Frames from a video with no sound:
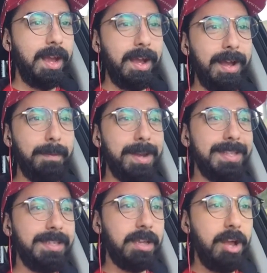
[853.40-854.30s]
uh,
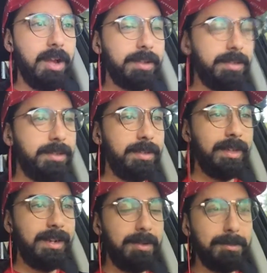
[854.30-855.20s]
by these hogs,
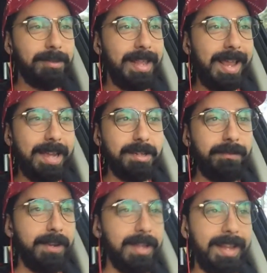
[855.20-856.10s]
you know. Like I
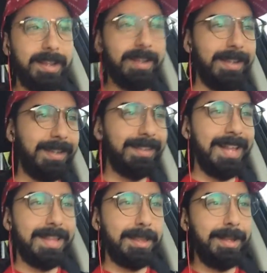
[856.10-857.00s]
just felt like
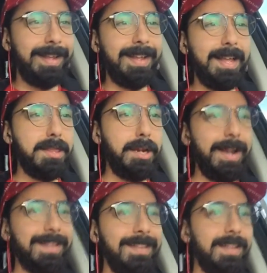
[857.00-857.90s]
like in their
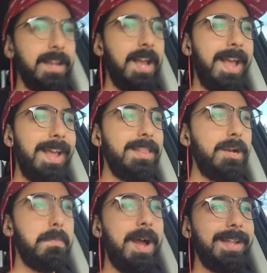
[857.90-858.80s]
in, in
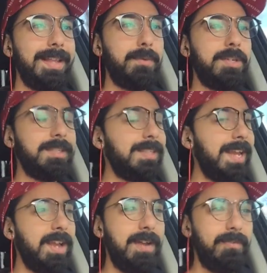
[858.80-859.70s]
their mind they were just
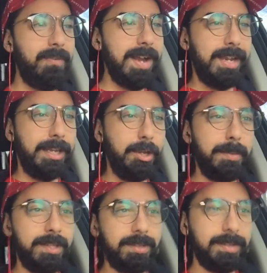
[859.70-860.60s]
like ah fucking
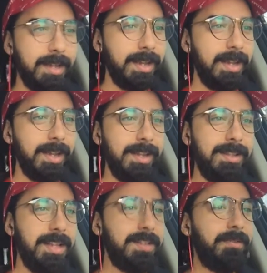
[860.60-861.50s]
humans,
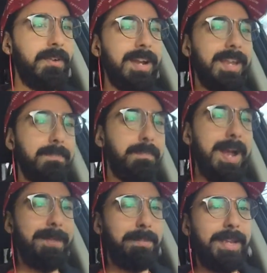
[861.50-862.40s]
these fucking
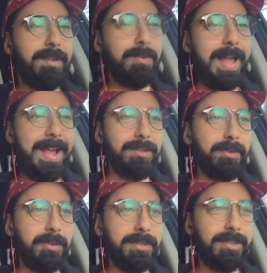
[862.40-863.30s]
bipedal
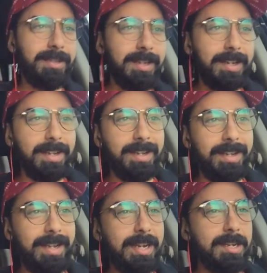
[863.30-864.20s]
assholes
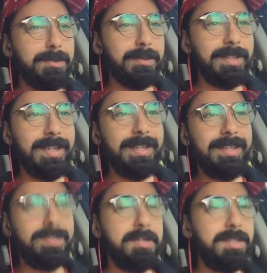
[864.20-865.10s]
you know,
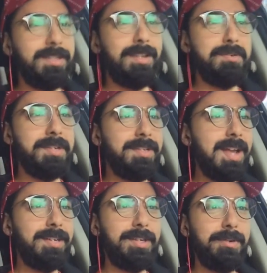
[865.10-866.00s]
uh, they're just, they're just
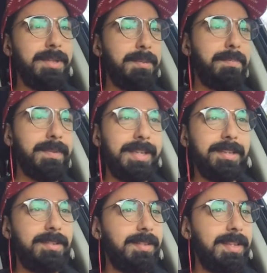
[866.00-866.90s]
not doing the
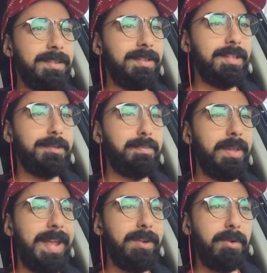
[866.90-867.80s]
these this this
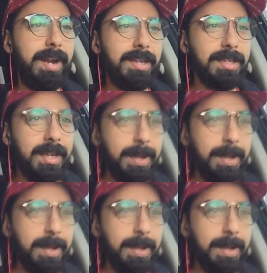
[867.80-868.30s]
plant right.